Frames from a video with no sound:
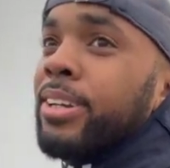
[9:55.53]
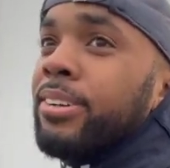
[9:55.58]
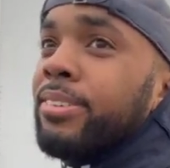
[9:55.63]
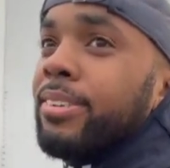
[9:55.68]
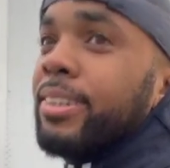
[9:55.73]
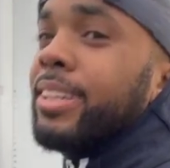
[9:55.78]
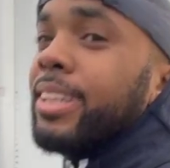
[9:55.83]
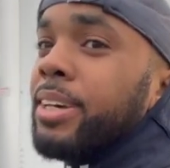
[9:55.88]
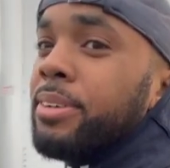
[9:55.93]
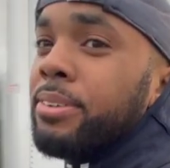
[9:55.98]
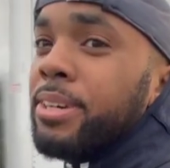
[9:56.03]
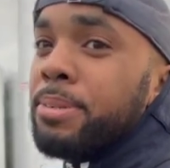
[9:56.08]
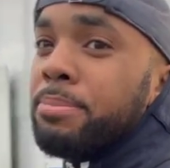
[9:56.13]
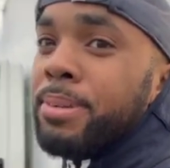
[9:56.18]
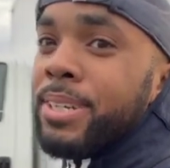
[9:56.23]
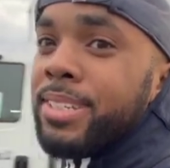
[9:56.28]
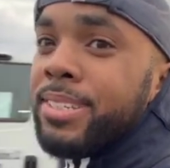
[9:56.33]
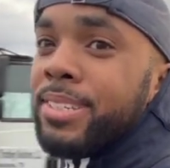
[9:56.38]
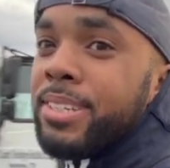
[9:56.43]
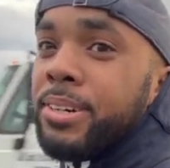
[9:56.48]
Really wasn't
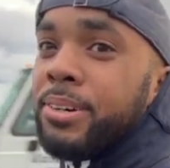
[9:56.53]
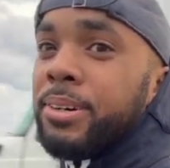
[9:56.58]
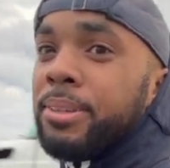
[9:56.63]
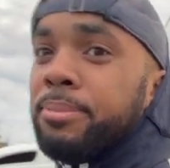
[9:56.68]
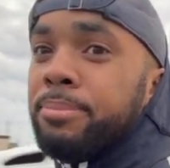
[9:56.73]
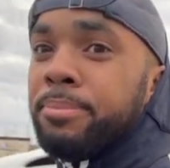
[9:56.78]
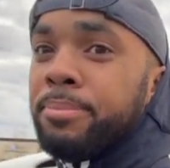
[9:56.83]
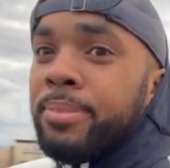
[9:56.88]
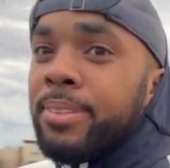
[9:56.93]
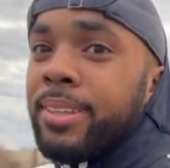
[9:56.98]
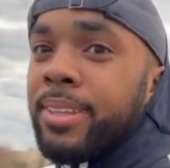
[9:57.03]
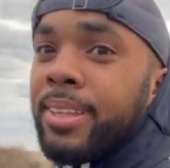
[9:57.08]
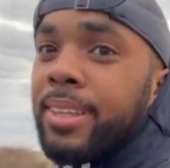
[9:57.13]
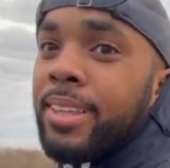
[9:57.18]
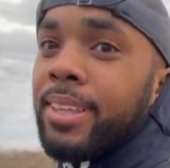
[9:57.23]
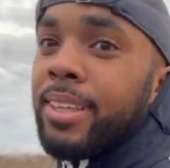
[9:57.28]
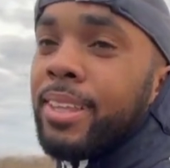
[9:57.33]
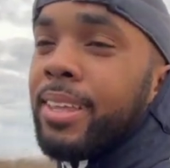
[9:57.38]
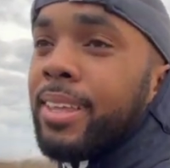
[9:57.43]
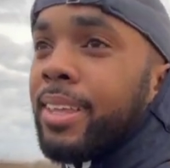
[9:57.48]
much to it.
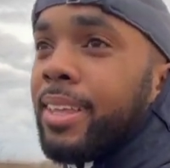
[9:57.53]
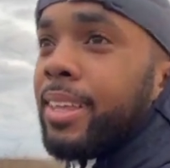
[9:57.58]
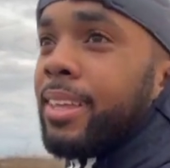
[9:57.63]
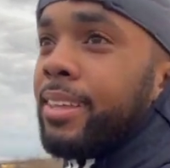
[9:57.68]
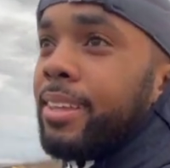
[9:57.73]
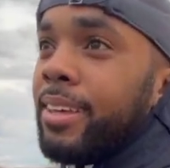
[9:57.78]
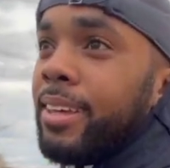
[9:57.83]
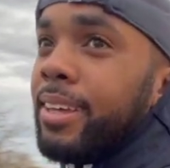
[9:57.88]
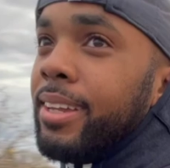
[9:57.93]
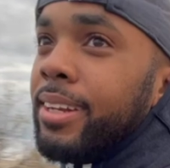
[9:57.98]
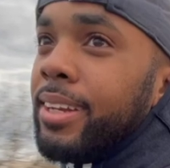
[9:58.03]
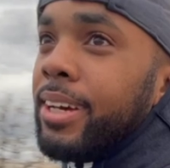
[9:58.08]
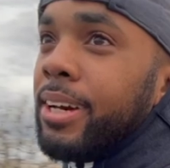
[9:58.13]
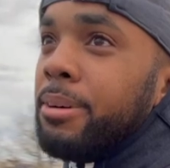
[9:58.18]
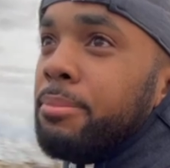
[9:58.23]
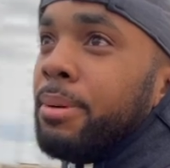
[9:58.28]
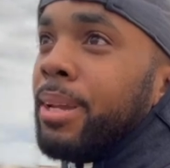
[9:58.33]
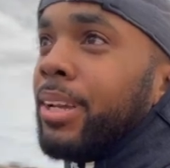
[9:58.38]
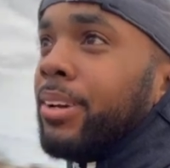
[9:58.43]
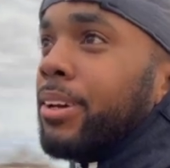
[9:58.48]
And I'm
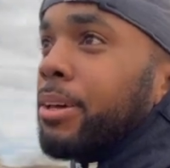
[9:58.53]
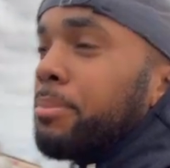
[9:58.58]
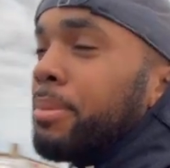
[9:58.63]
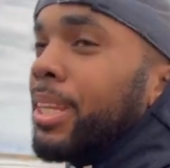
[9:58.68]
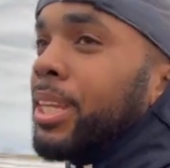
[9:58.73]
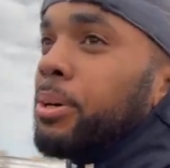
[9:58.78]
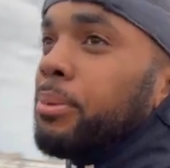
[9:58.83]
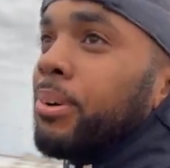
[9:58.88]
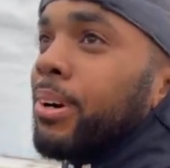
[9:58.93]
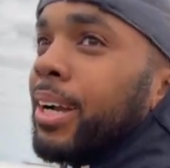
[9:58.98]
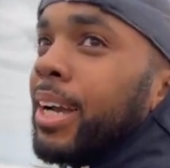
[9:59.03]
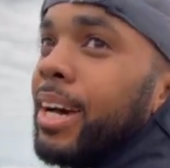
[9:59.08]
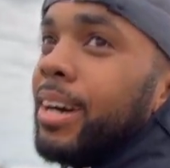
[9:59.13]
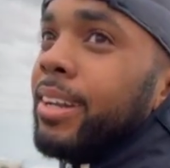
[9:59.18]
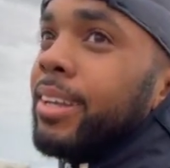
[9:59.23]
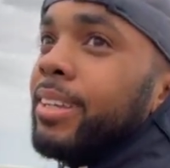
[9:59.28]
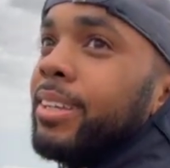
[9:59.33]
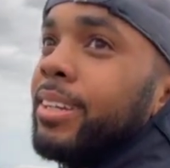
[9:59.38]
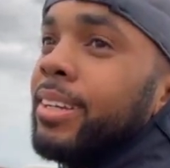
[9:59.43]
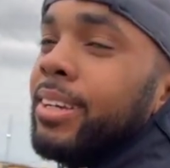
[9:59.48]
about to go get me a little workout
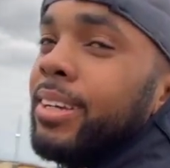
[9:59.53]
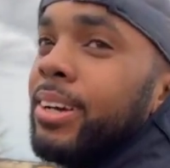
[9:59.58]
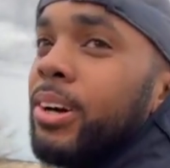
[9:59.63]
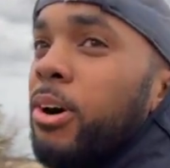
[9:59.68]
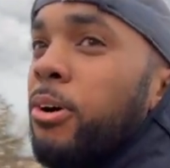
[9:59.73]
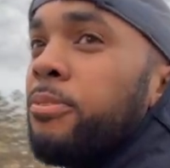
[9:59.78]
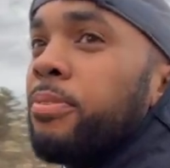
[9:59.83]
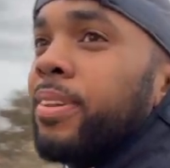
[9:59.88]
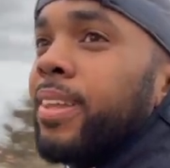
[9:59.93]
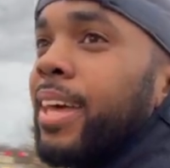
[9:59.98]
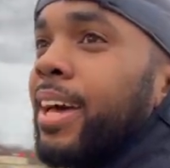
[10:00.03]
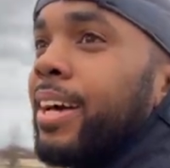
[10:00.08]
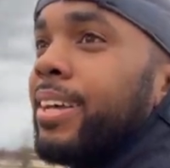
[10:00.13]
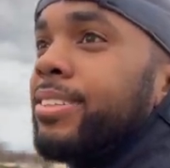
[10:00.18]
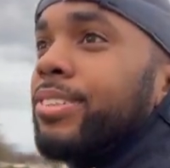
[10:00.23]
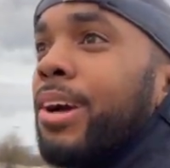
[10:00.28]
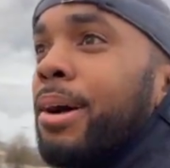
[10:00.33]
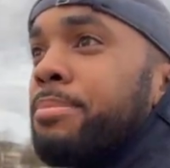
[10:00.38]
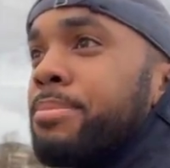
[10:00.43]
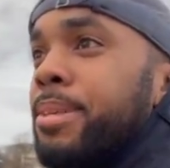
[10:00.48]
in. Hopefully I
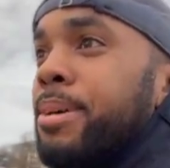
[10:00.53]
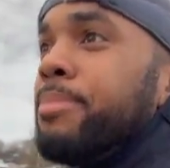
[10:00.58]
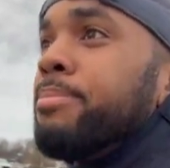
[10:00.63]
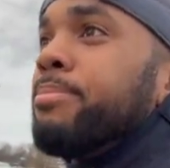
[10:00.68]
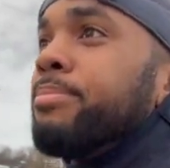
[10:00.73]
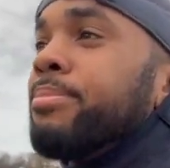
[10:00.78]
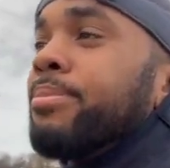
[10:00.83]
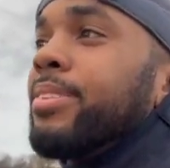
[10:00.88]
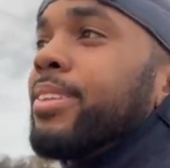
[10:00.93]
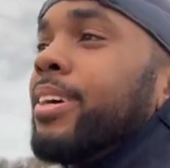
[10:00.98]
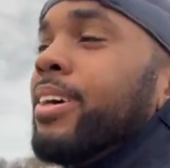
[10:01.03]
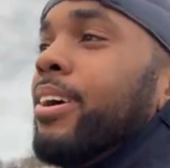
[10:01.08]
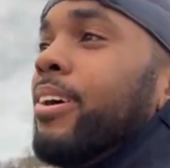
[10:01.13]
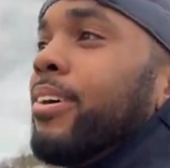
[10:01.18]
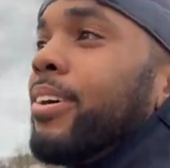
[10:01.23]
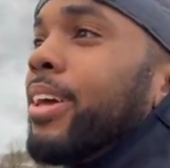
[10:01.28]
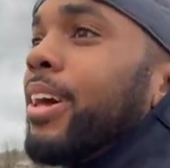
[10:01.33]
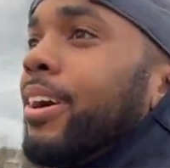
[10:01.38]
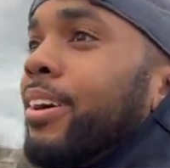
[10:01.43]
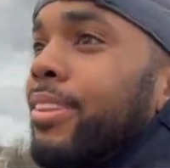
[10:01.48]
dropped something
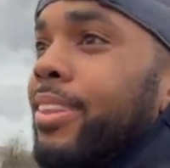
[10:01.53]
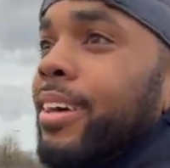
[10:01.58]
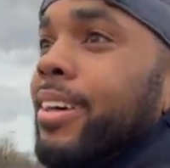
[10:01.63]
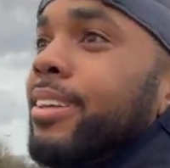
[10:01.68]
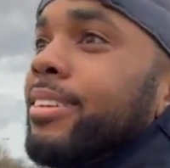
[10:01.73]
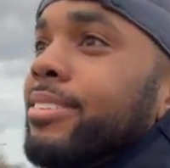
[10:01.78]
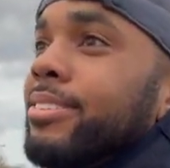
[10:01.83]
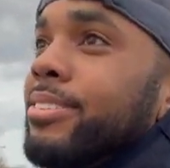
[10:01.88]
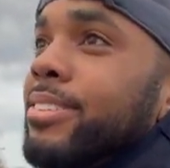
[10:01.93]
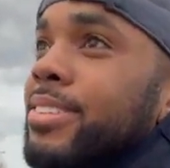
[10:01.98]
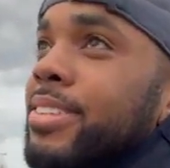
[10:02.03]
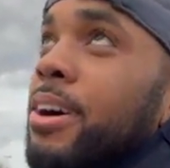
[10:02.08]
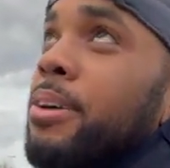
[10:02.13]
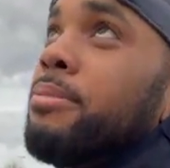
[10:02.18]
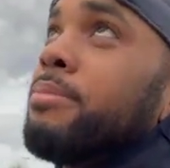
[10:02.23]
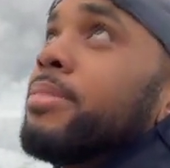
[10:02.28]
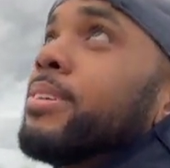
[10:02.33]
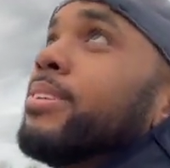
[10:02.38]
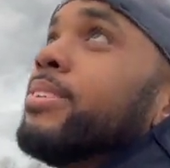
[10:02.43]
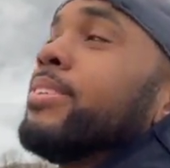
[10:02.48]
on y'all that was
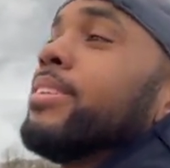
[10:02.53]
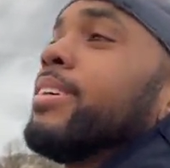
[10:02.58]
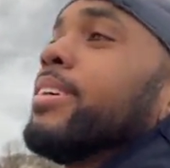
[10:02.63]
helpful.